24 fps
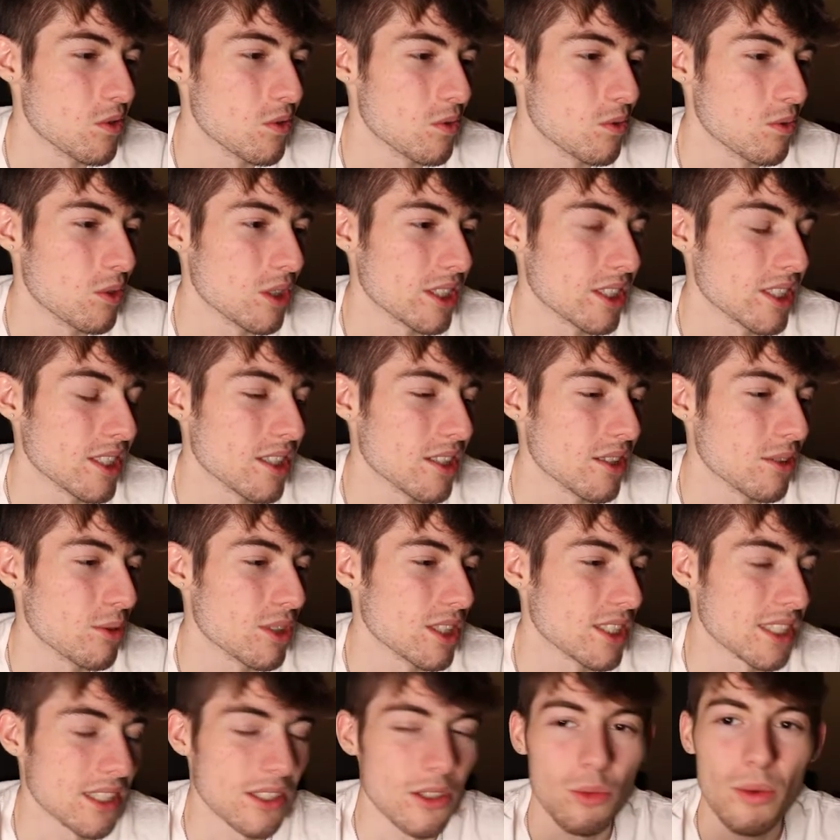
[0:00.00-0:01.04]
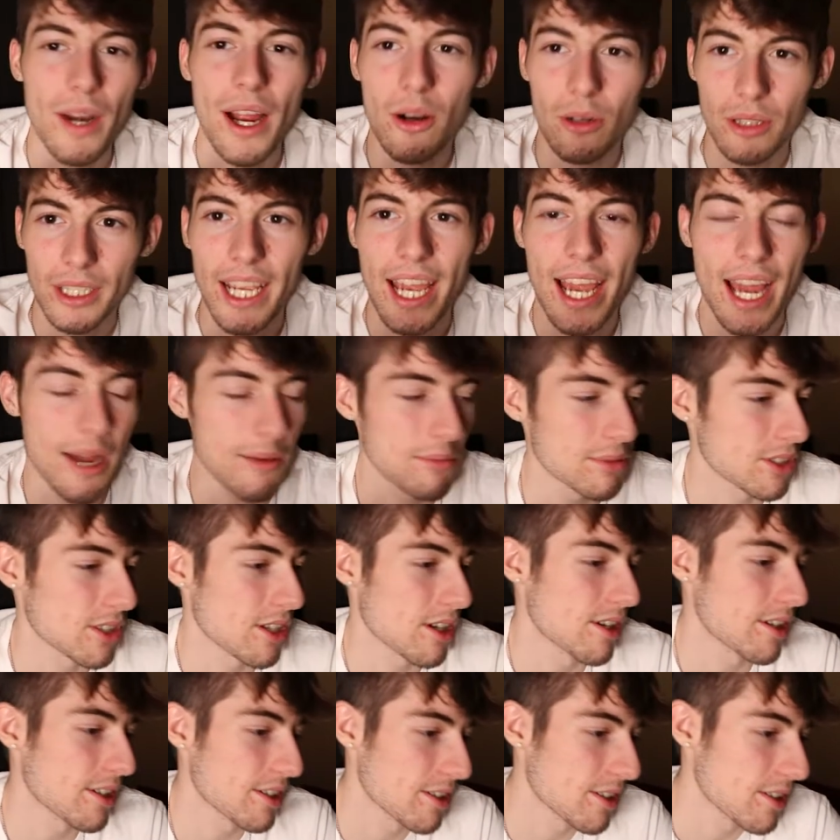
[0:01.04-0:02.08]
what is it? The round cap.
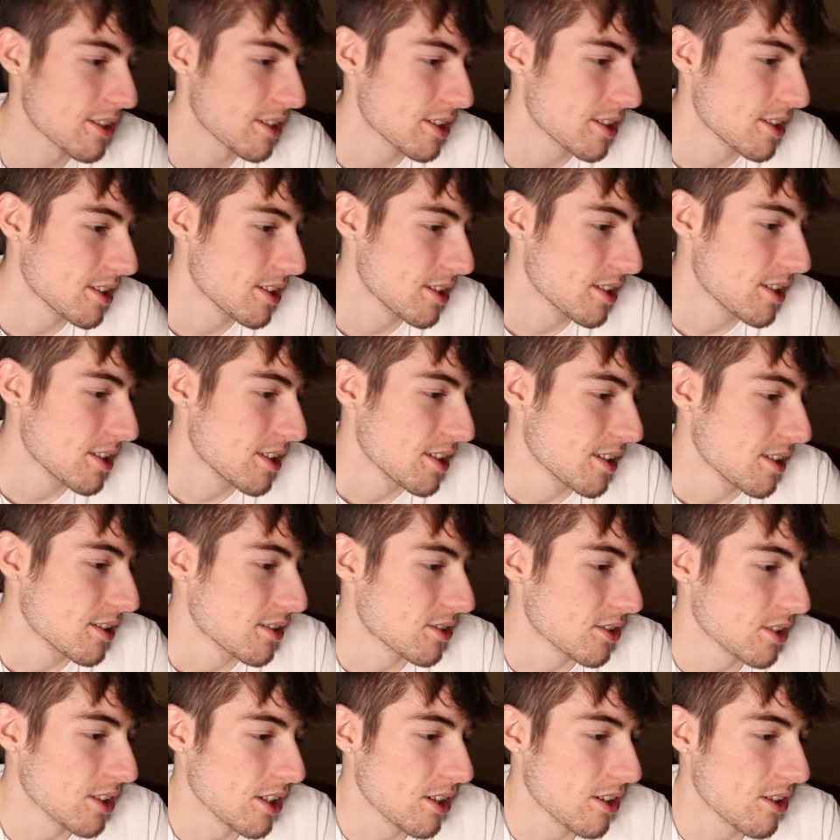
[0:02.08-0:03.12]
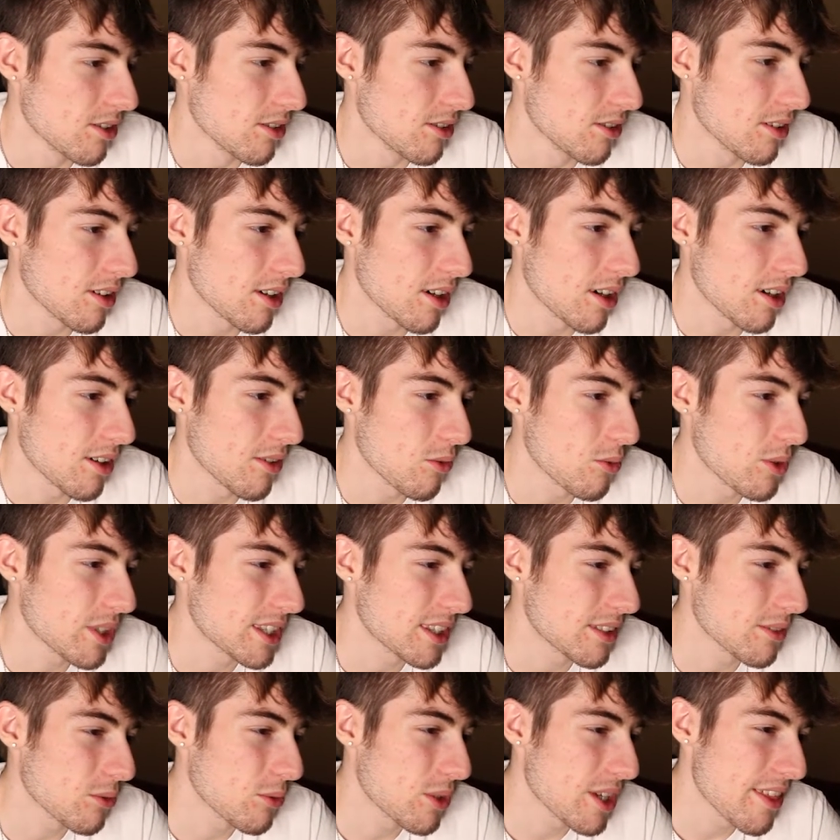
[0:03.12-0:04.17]
Sorry. So
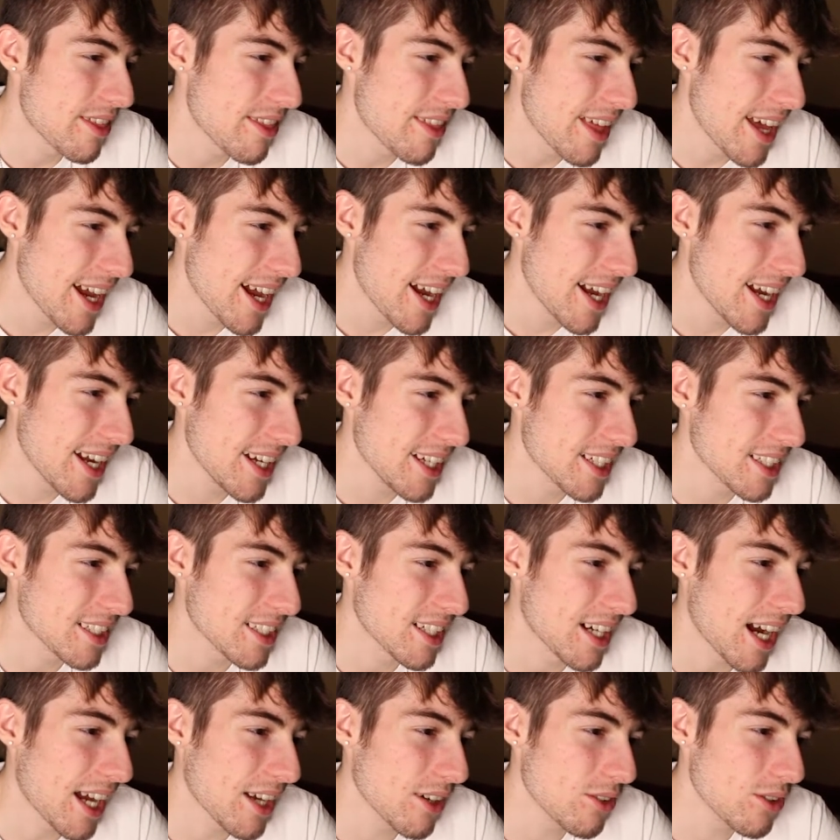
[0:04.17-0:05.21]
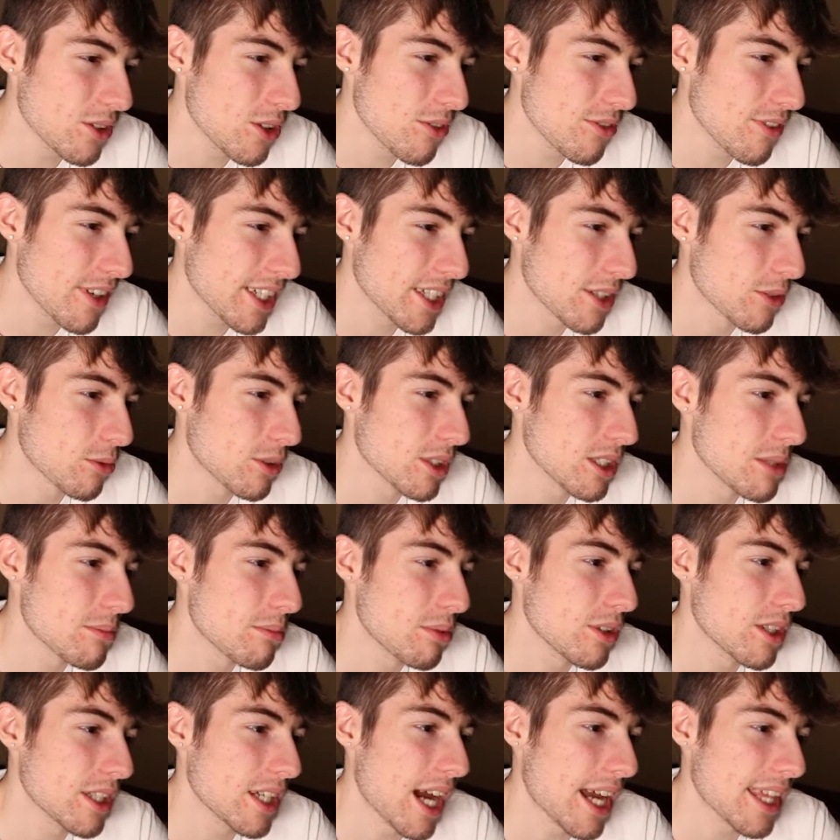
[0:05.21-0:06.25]
with that, I don't know if I could really
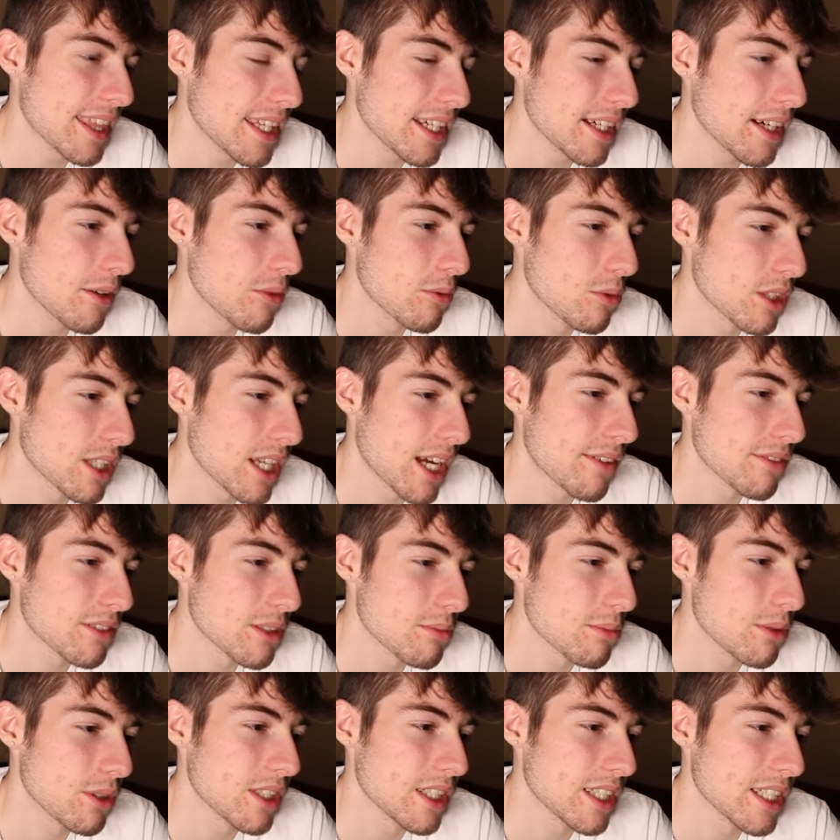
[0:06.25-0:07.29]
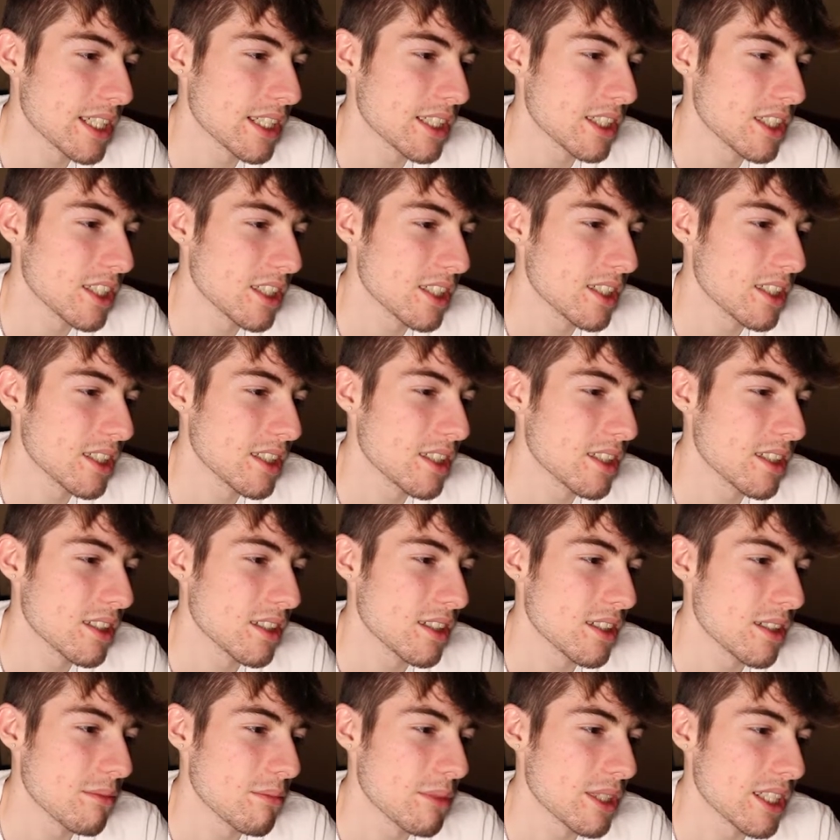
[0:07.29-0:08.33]
put it. I think I would have to put it in good
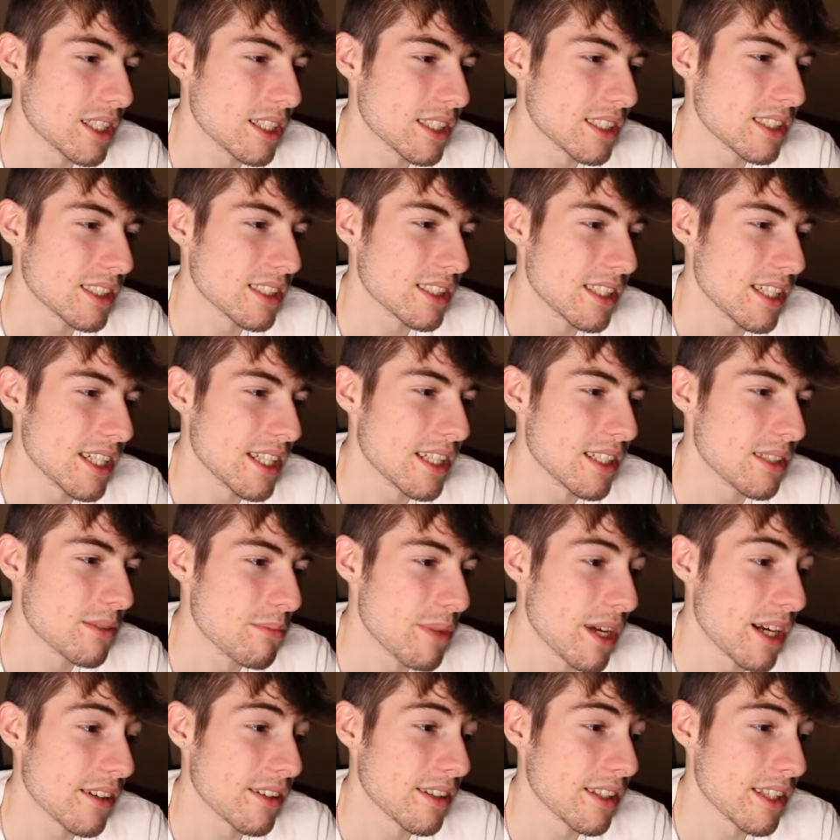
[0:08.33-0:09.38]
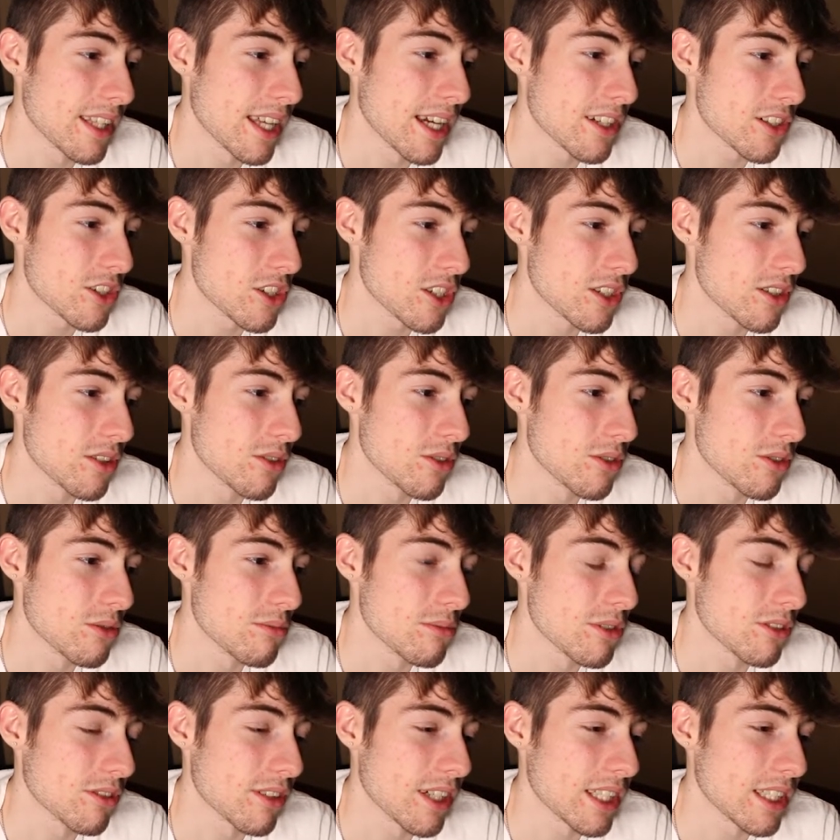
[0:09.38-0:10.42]
because it is better than that
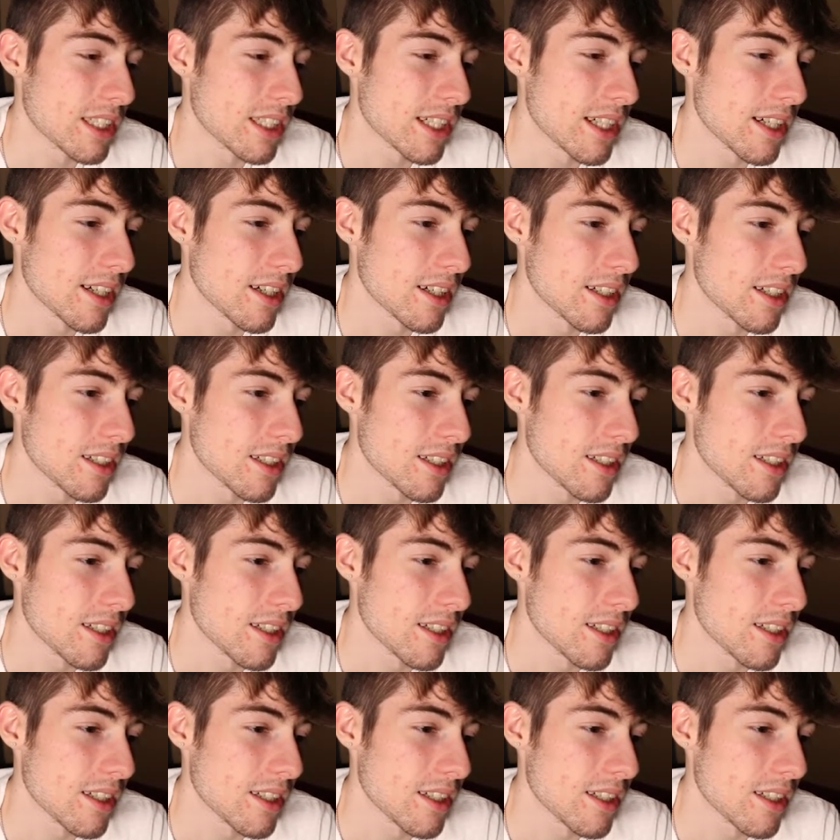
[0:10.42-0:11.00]
Shinonuma right there.